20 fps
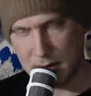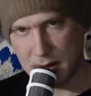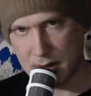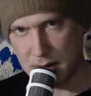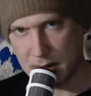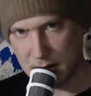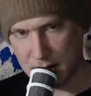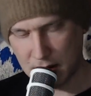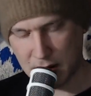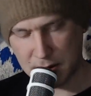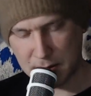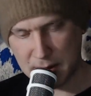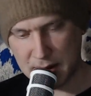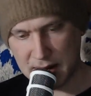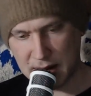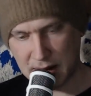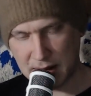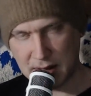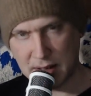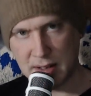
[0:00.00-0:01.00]
not my
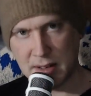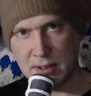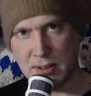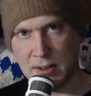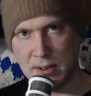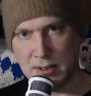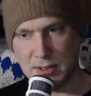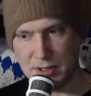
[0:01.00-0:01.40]
ideal